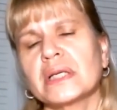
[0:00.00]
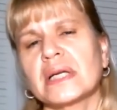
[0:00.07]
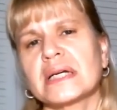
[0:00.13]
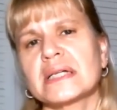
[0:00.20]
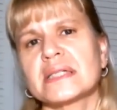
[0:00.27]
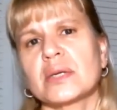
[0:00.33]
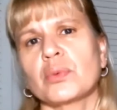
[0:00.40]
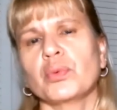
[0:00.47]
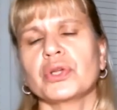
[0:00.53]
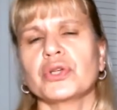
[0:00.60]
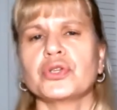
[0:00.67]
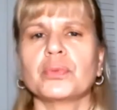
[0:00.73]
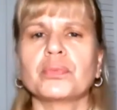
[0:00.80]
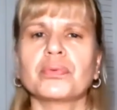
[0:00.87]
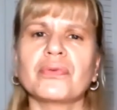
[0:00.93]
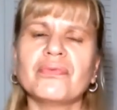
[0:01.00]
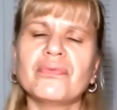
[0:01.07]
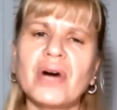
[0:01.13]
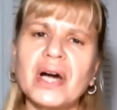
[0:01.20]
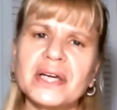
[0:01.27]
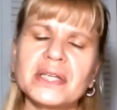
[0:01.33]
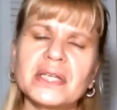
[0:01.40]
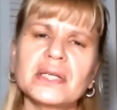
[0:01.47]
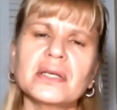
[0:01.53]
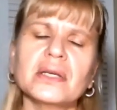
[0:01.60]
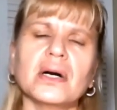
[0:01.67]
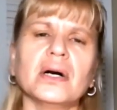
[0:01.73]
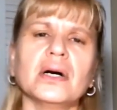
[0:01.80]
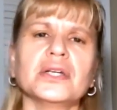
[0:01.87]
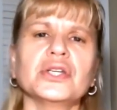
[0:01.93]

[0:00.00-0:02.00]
like I said, whether you're providing, uh,